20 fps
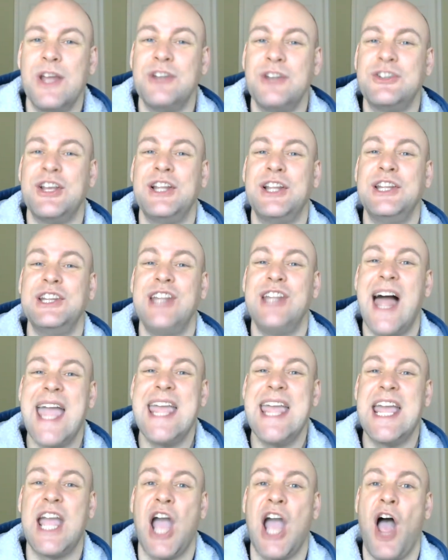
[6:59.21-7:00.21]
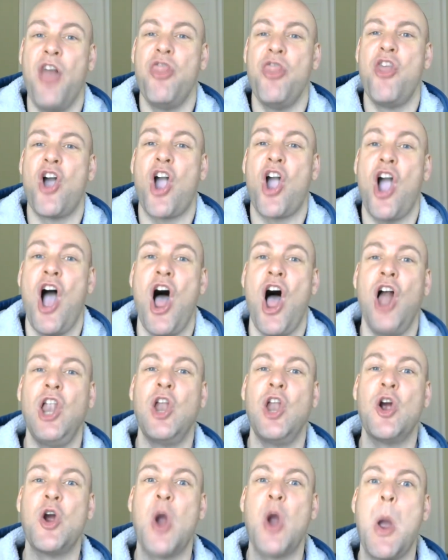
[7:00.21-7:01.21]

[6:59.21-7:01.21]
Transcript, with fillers: to like the color